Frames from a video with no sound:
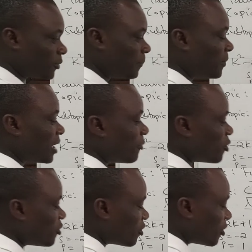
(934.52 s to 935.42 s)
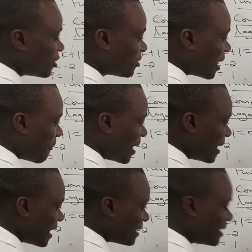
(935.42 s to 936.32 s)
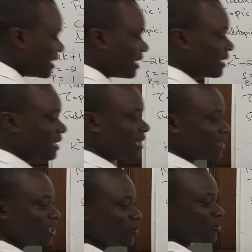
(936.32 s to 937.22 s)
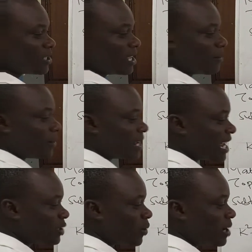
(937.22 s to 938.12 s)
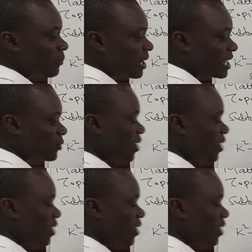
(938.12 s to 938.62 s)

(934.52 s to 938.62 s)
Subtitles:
2. If you introduce a minus here, then you say minus 1 plus